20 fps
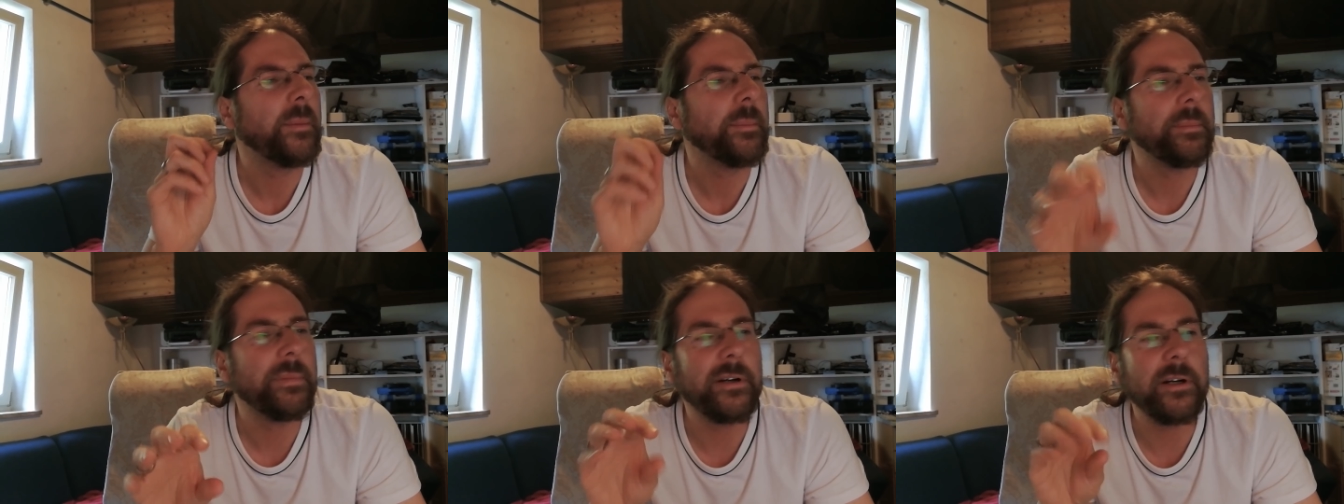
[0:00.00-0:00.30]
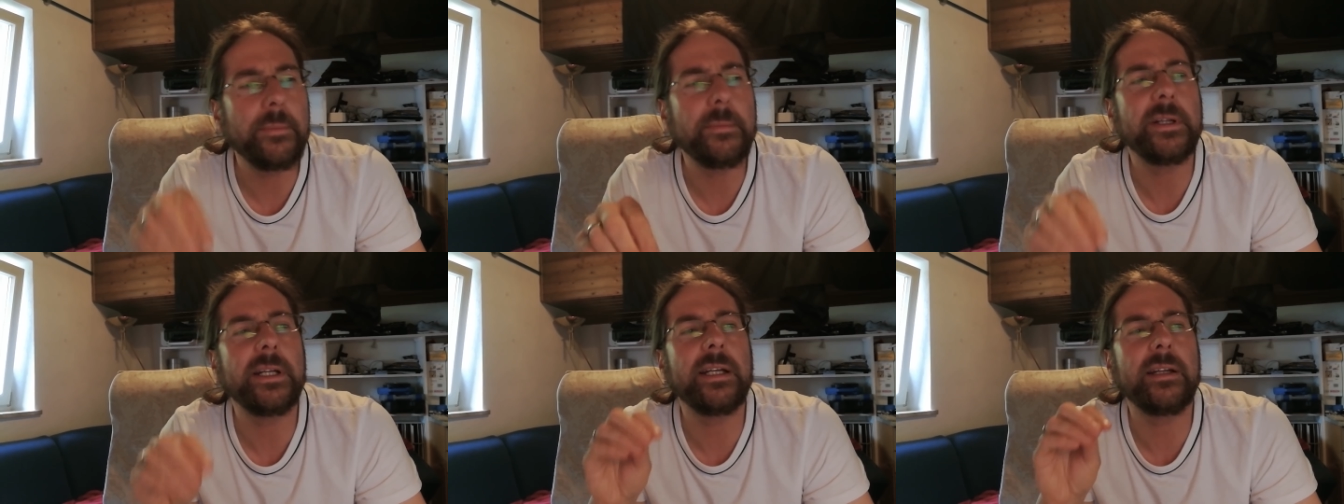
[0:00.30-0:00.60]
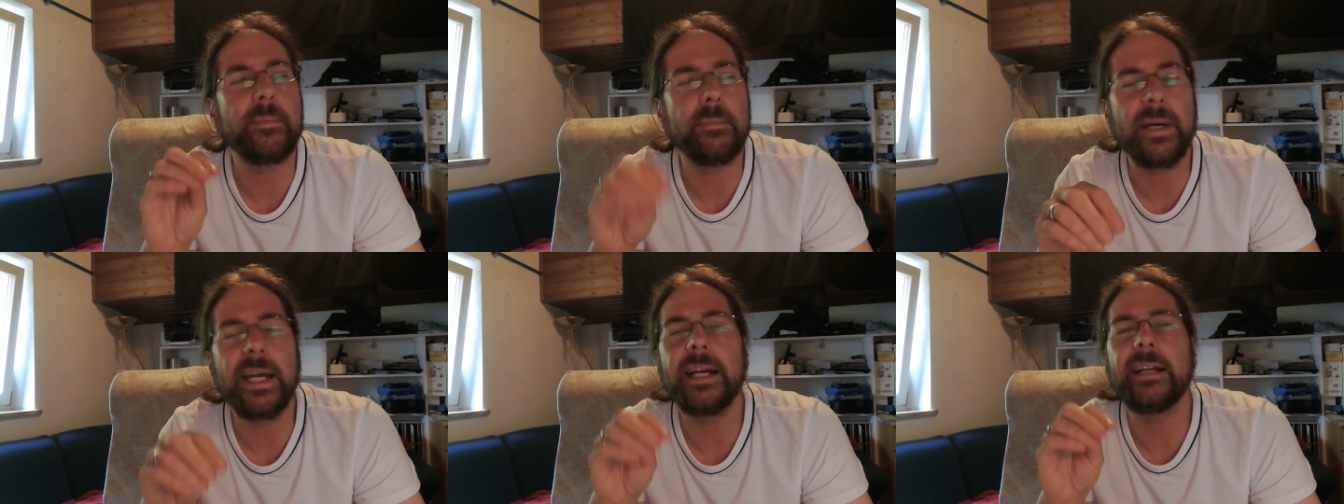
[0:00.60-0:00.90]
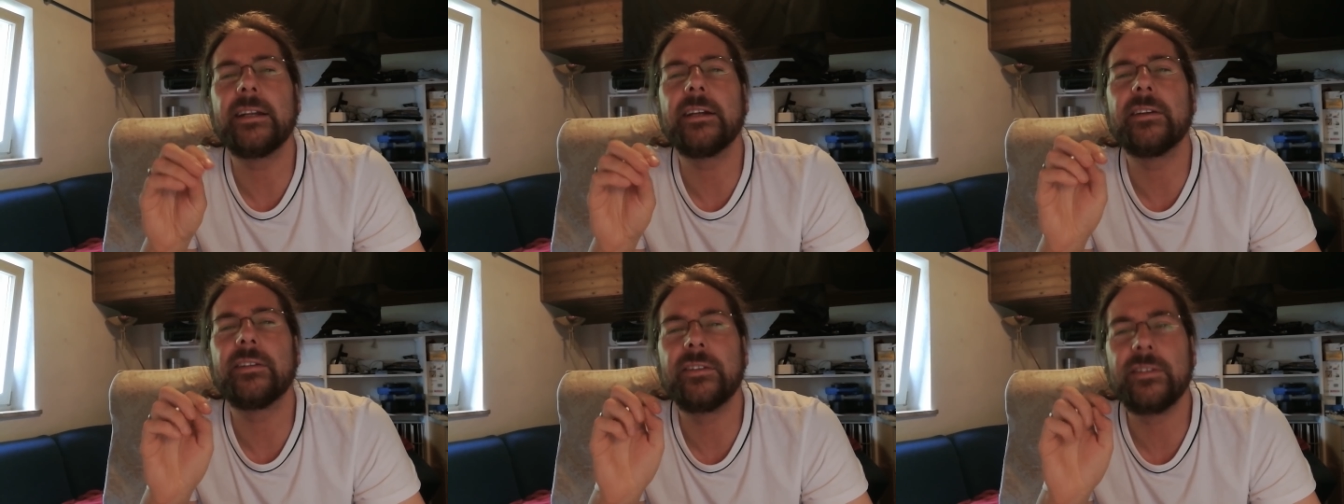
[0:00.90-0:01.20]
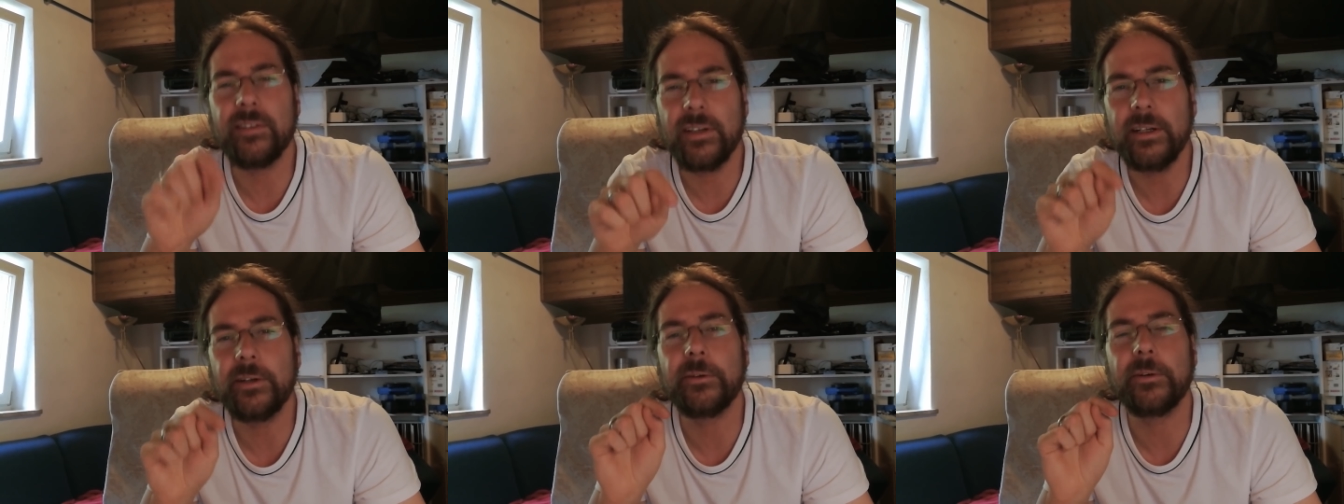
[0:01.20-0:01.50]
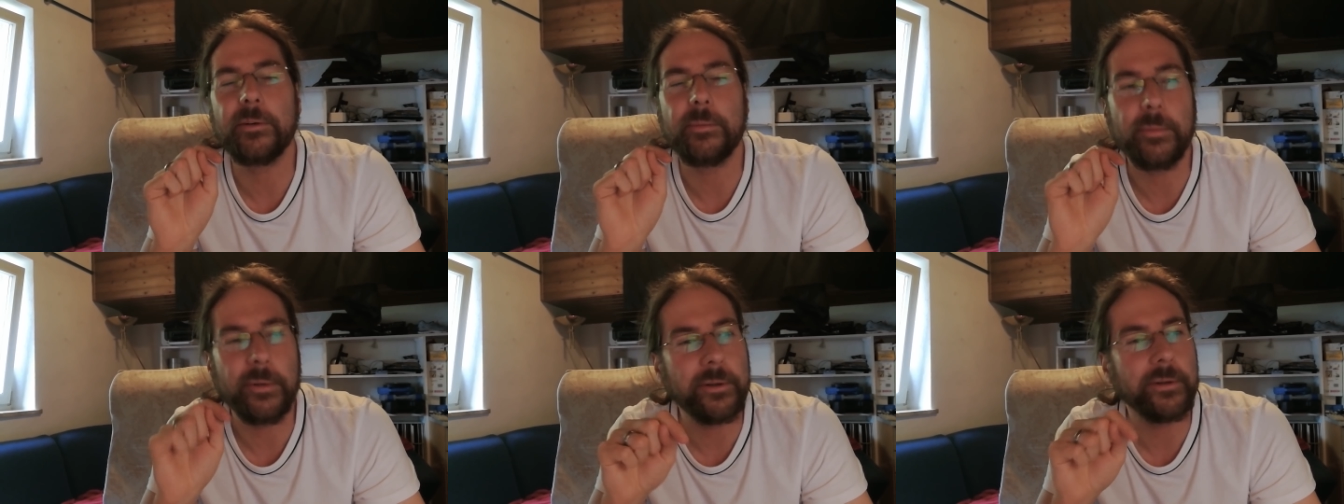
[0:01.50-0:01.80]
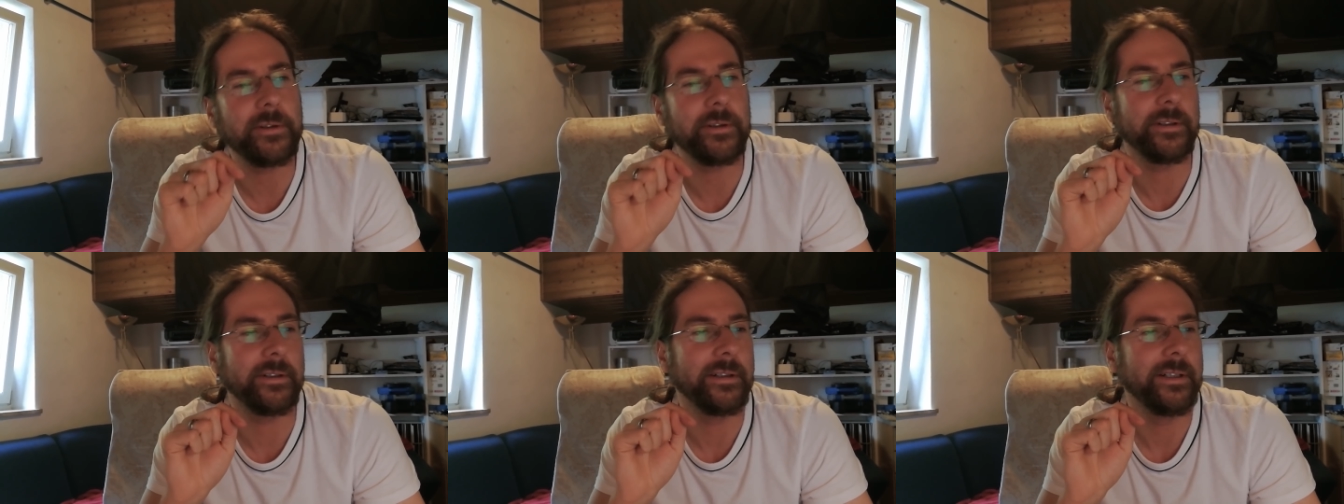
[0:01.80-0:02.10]
permanent magnet synchro
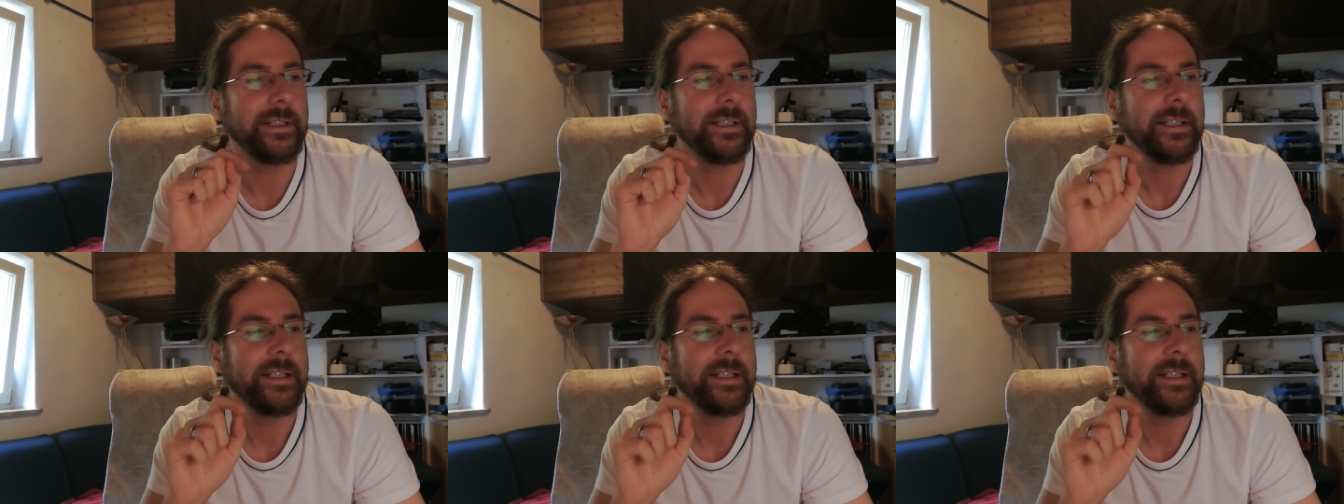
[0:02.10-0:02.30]
motor